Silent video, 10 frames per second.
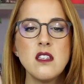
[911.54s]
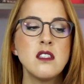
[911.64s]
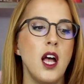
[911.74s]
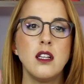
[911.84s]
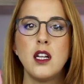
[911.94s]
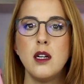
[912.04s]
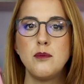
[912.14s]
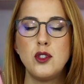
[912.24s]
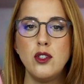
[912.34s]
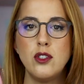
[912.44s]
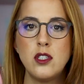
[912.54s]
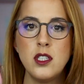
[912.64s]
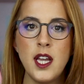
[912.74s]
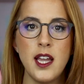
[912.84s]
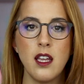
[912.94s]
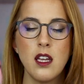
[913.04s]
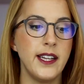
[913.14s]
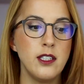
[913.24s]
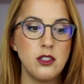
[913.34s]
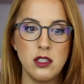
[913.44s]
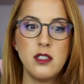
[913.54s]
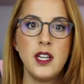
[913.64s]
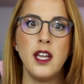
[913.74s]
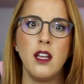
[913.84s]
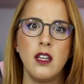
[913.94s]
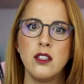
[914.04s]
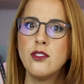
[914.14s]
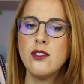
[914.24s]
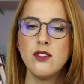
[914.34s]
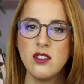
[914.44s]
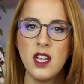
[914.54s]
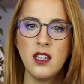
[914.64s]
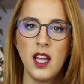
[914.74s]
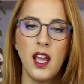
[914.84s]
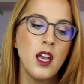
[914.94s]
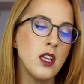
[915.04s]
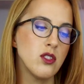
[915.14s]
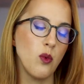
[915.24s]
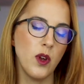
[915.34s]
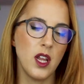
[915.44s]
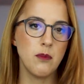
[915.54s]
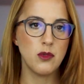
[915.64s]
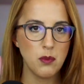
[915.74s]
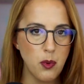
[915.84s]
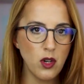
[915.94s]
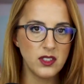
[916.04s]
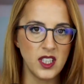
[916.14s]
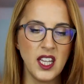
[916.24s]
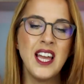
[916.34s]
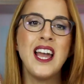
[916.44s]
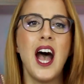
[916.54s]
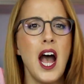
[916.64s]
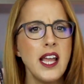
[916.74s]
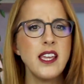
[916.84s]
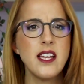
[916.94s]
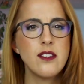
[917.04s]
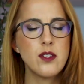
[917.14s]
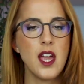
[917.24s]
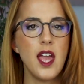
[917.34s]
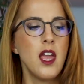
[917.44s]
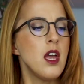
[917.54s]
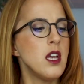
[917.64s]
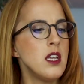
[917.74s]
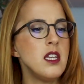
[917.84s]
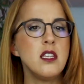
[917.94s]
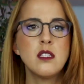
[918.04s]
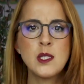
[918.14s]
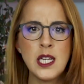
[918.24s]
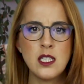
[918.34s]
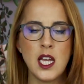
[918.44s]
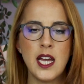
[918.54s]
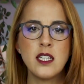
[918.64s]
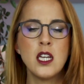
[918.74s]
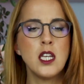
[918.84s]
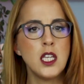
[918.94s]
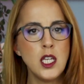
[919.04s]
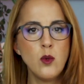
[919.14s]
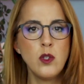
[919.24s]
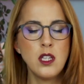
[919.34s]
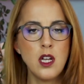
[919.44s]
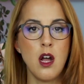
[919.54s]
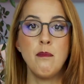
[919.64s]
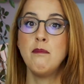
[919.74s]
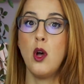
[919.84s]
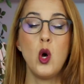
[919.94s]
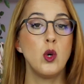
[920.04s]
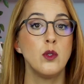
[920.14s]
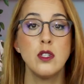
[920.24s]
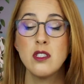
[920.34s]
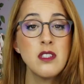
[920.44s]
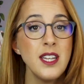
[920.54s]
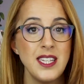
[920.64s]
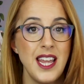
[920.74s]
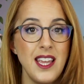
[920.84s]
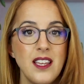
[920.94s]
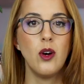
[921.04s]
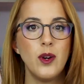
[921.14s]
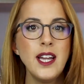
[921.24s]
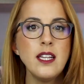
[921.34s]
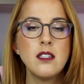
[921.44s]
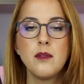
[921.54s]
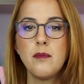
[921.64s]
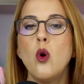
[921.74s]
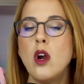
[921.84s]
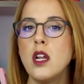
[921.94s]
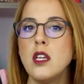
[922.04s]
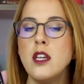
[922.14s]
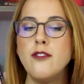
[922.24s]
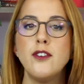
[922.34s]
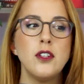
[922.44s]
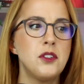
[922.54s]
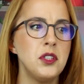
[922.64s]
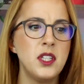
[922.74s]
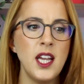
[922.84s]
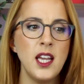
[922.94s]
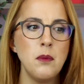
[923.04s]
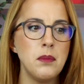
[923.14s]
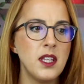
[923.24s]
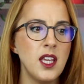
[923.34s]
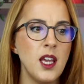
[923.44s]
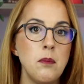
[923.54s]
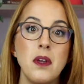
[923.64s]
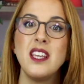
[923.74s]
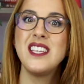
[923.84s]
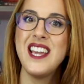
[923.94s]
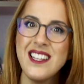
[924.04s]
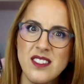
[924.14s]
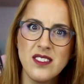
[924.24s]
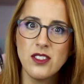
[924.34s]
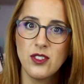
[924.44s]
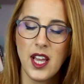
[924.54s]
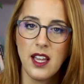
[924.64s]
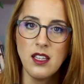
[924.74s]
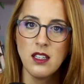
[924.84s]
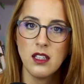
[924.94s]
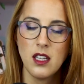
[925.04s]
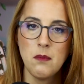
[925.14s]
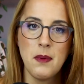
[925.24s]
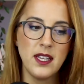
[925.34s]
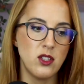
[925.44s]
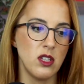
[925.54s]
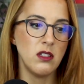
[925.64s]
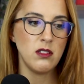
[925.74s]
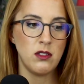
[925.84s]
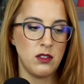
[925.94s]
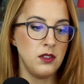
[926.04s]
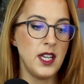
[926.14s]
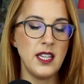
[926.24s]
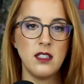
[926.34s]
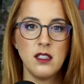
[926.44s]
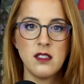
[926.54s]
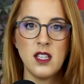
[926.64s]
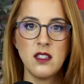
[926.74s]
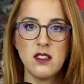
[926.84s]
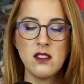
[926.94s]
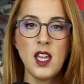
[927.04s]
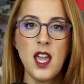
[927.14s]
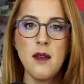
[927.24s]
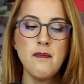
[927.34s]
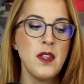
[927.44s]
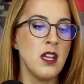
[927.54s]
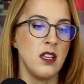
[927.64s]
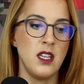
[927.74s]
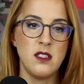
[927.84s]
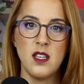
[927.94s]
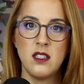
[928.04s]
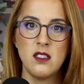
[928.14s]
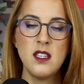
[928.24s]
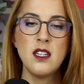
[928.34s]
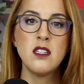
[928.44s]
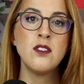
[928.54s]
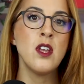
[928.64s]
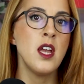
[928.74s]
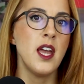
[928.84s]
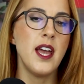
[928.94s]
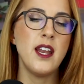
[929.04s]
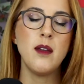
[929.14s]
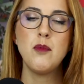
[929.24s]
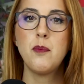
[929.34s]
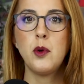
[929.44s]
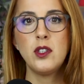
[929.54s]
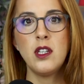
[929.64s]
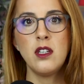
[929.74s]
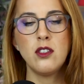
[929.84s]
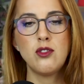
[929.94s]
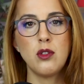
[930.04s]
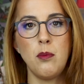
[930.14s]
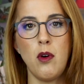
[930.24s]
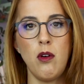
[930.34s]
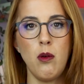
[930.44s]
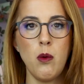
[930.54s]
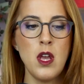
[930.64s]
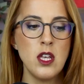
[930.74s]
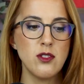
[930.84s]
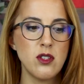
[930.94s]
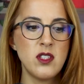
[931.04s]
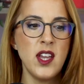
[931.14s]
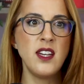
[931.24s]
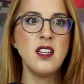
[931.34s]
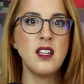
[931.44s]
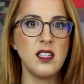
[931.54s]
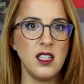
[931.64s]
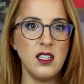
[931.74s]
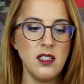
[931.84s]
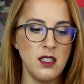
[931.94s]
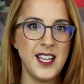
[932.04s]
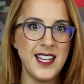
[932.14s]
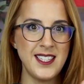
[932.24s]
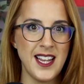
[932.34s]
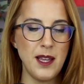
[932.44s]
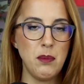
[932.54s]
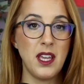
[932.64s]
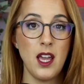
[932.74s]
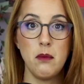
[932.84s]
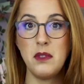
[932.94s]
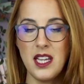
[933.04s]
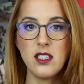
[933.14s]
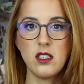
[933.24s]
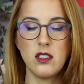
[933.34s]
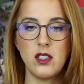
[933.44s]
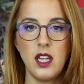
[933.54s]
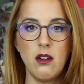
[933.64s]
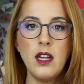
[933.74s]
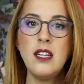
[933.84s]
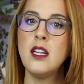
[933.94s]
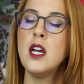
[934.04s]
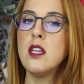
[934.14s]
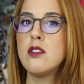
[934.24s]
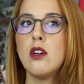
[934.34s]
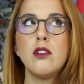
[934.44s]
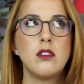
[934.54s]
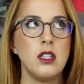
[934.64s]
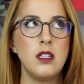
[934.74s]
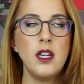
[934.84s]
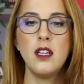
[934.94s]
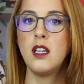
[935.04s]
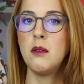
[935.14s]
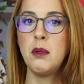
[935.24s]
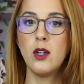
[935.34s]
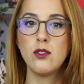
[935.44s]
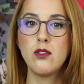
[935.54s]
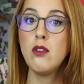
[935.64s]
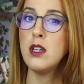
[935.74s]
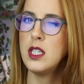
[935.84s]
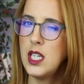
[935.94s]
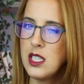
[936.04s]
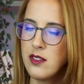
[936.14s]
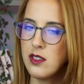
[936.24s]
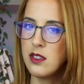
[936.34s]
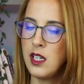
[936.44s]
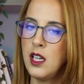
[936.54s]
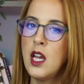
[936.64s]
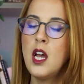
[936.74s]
is, I'll come to you today. And today is Sunday. So when I'm reporting, I can say, he said that he will come on Sunday. Alright? Or if today became yesterday, imagine today the sentence came, he said the sentence, and I'm reporting this tomorrow. So technically, that day became yesterday, right? So today can be also yesterday.